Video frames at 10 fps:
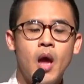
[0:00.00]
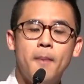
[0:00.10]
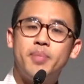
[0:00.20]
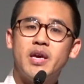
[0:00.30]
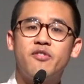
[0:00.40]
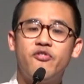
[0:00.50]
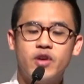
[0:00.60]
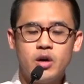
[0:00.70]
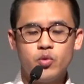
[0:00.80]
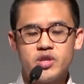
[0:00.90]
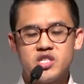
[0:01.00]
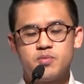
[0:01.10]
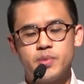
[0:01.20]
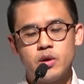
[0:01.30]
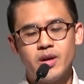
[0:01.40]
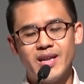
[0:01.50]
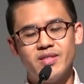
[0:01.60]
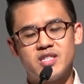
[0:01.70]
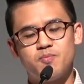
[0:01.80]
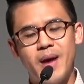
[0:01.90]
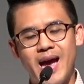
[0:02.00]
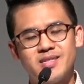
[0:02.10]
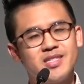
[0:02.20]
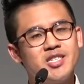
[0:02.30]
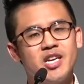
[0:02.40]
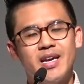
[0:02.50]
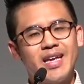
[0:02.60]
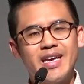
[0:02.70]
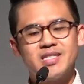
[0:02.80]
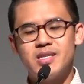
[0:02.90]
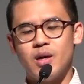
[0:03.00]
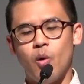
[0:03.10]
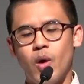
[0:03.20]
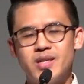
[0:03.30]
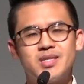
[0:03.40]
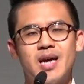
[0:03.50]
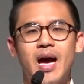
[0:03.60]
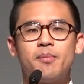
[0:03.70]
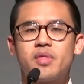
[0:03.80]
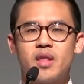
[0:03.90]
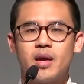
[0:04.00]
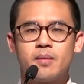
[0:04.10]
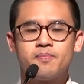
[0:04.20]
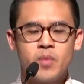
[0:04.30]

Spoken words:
Being filled with the Spirit in this passage isn't a one-time thing.